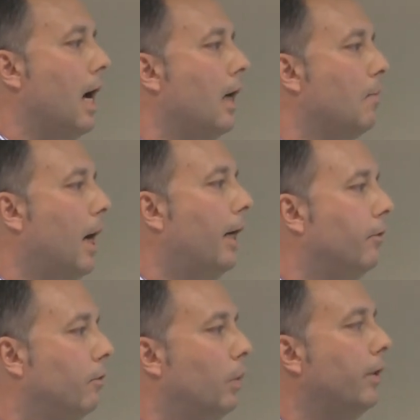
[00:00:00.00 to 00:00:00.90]

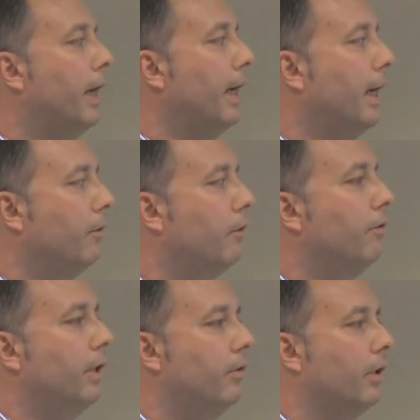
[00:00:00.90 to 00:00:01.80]
anonymized with
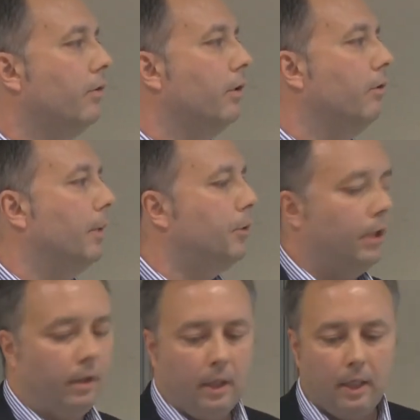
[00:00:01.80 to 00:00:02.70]
AES-256 encryption.